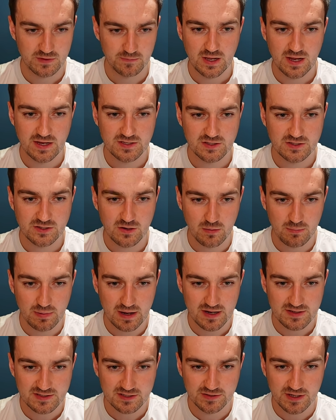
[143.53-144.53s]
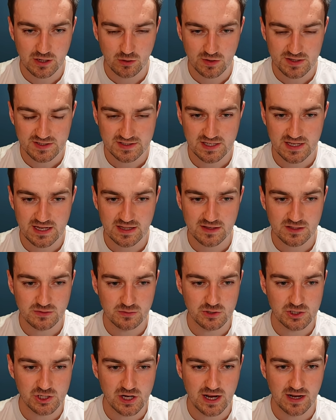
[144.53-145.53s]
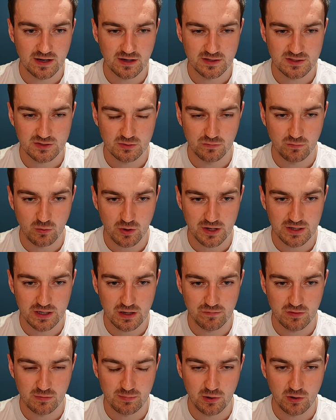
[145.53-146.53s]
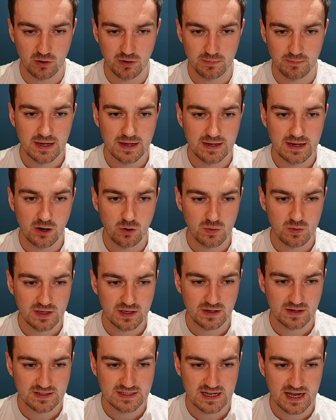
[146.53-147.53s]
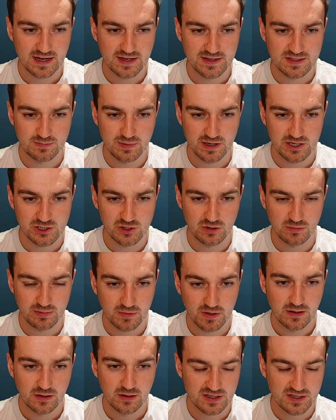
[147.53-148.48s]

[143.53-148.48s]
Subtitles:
Okay, so he's come back. So now let's take this with check. So we've won another pawn. Now we can attack his bishop.